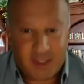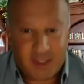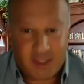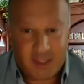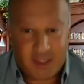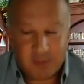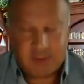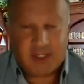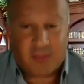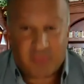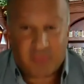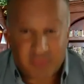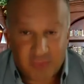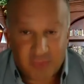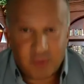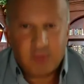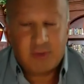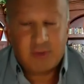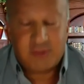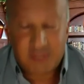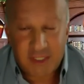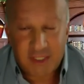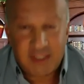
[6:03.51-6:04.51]
like a
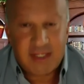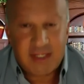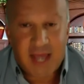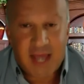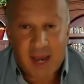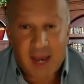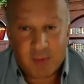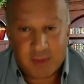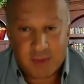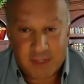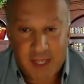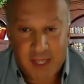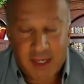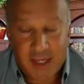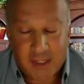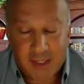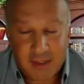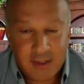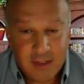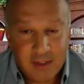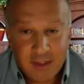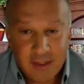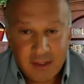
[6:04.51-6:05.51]
13-hour day,
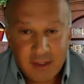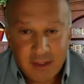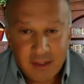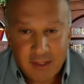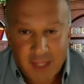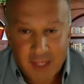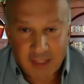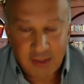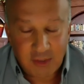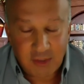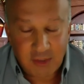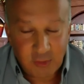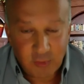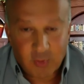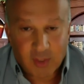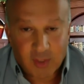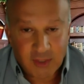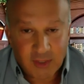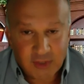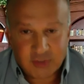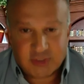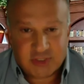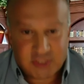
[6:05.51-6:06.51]
and you wanted
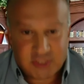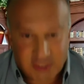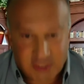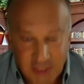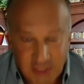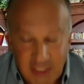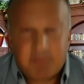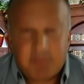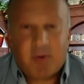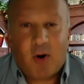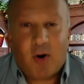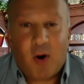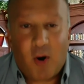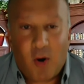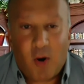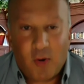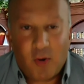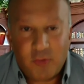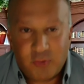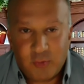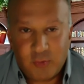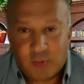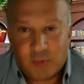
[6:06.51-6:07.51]
to sleep all
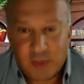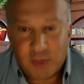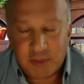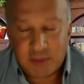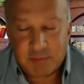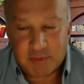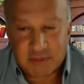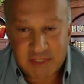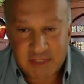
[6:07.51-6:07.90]
through Christmas.